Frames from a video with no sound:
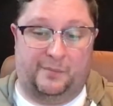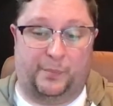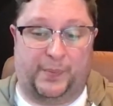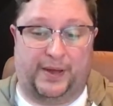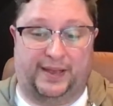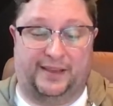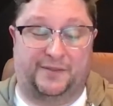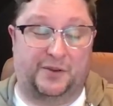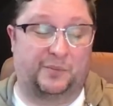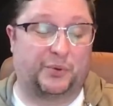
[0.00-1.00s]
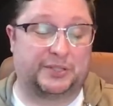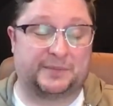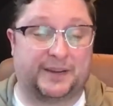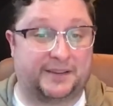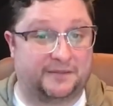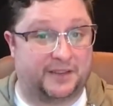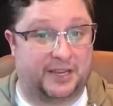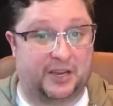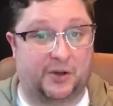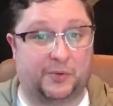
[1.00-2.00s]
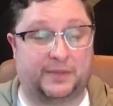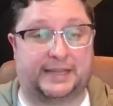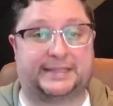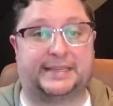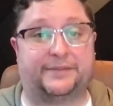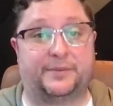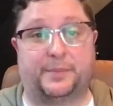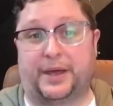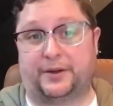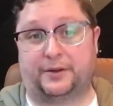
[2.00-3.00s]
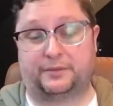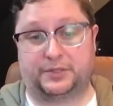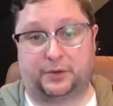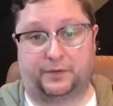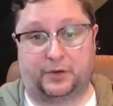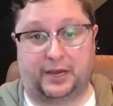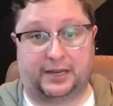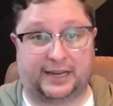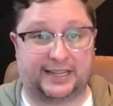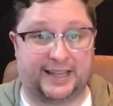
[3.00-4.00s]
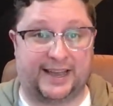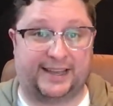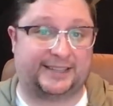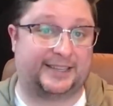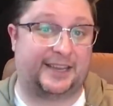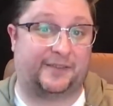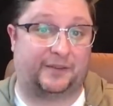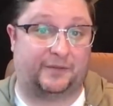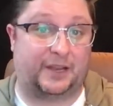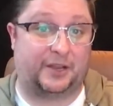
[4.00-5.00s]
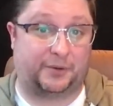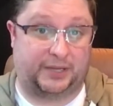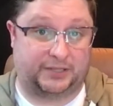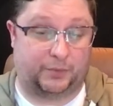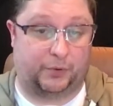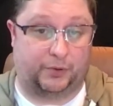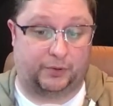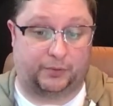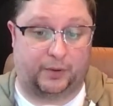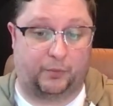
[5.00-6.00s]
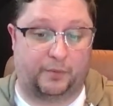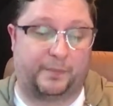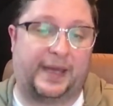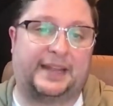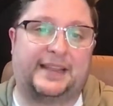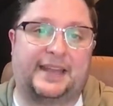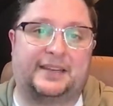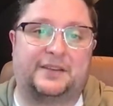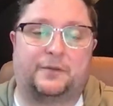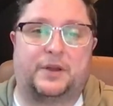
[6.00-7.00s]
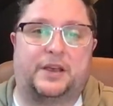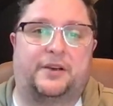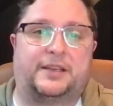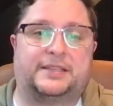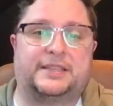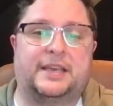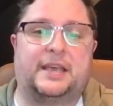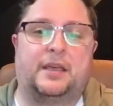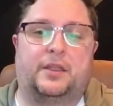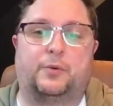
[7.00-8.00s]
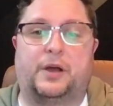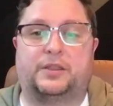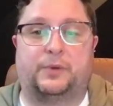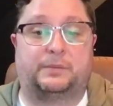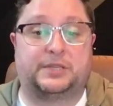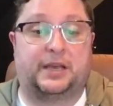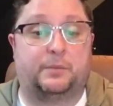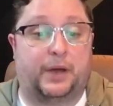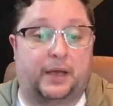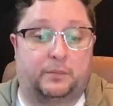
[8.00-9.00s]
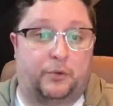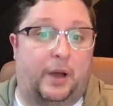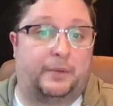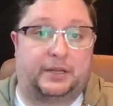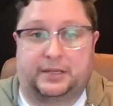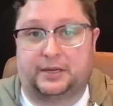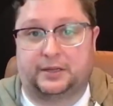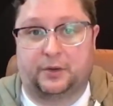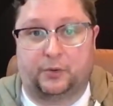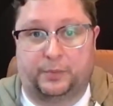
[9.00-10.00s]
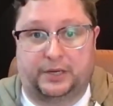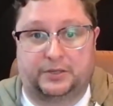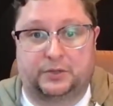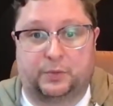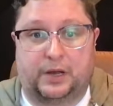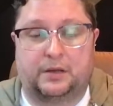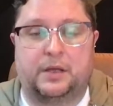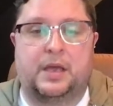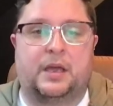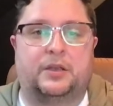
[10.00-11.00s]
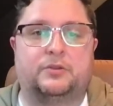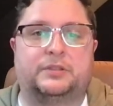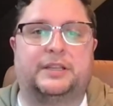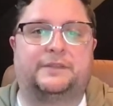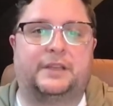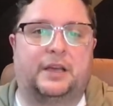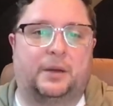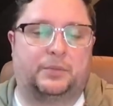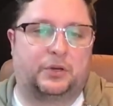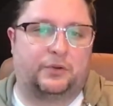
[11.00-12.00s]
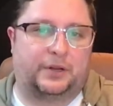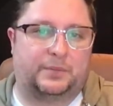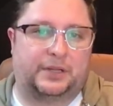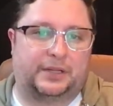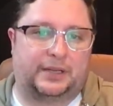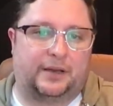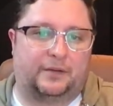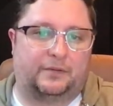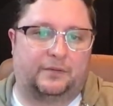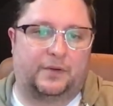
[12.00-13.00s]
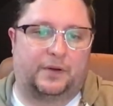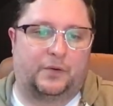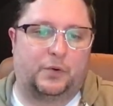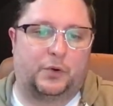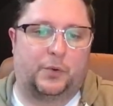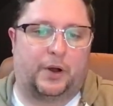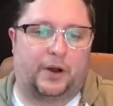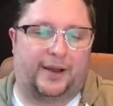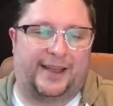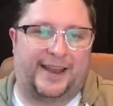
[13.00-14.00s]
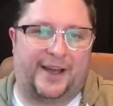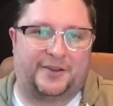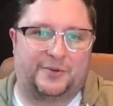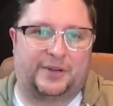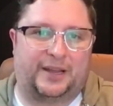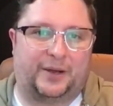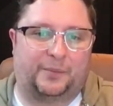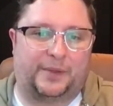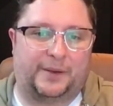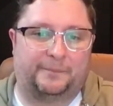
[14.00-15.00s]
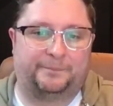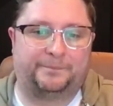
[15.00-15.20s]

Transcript: But if you can put some kind of video, that's even better. So if you could get a client to give a video testimonial and we're embedding that in different areas, throughout the website, but prominently on the homepage as well, you're lifting up the credibility of, of who you are and how you can help them.